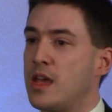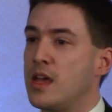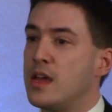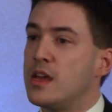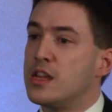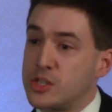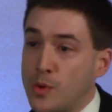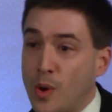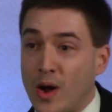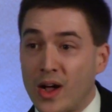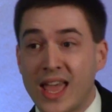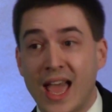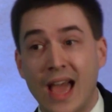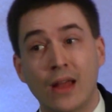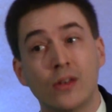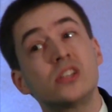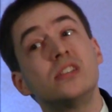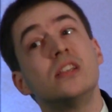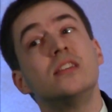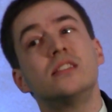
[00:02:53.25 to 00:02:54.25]
To our
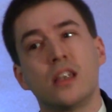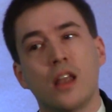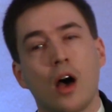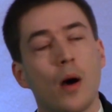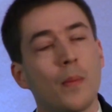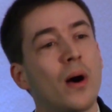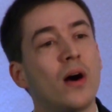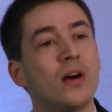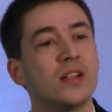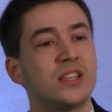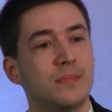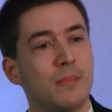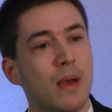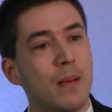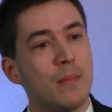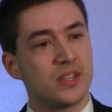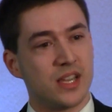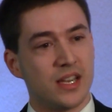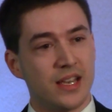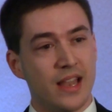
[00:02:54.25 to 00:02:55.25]
councillors and our party
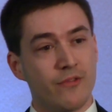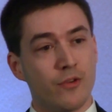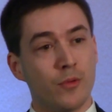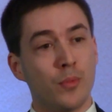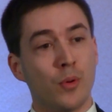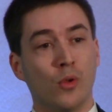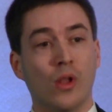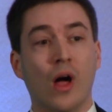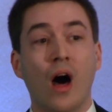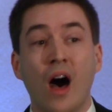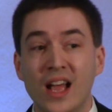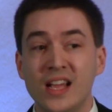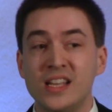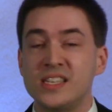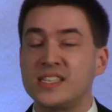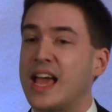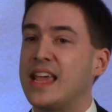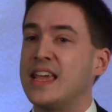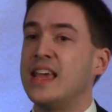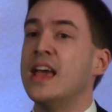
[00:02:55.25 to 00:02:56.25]
members in Liverpool, I
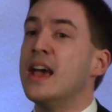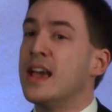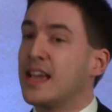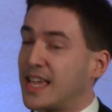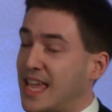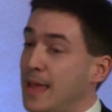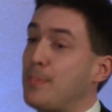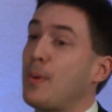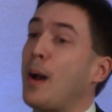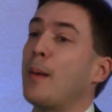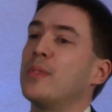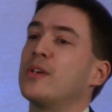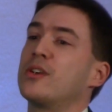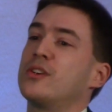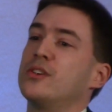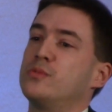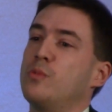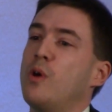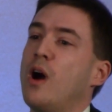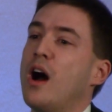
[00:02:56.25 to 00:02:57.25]
say, keep up the
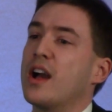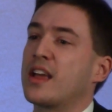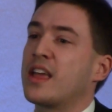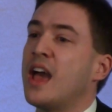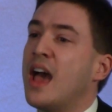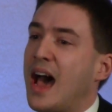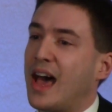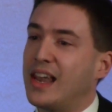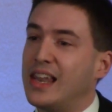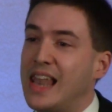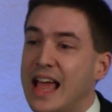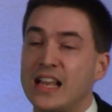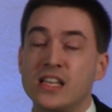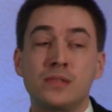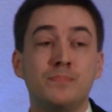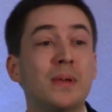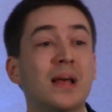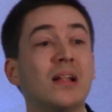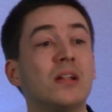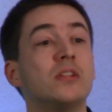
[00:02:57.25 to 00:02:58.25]
good work and let's
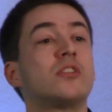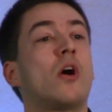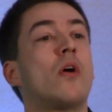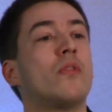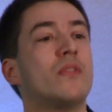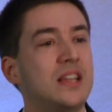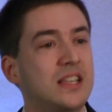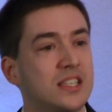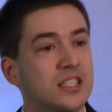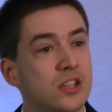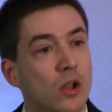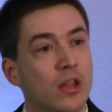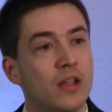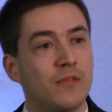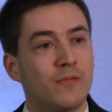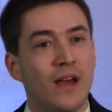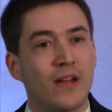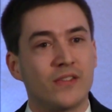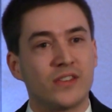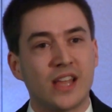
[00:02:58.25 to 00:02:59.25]
build on these solid
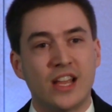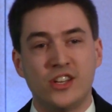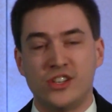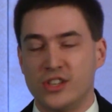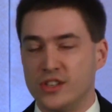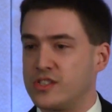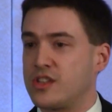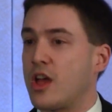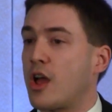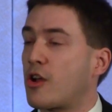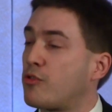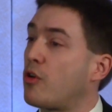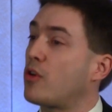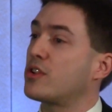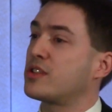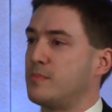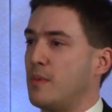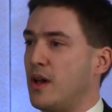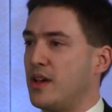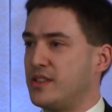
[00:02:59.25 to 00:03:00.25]
foundations across
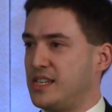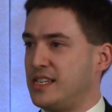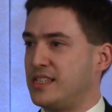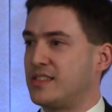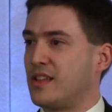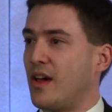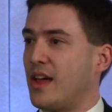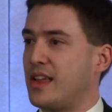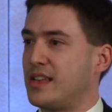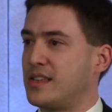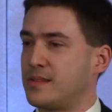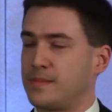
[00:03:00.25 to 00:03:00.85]
Merseyside.